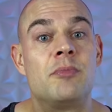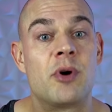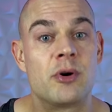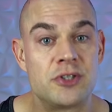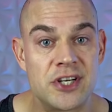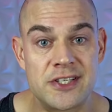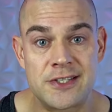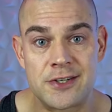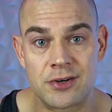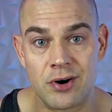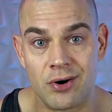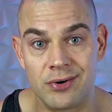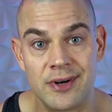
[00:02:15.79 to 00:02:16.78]

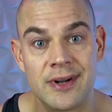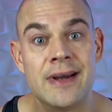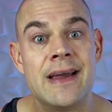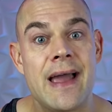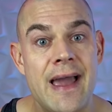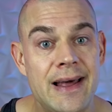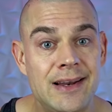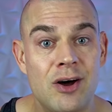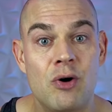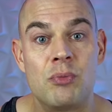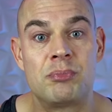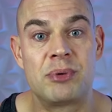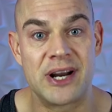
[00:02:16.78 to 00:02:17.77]
progesterone,
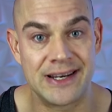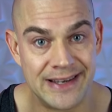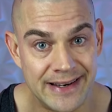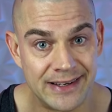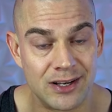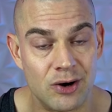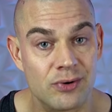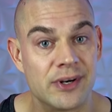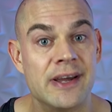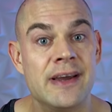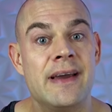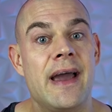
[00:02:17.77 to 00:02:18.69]
allopregnenolone,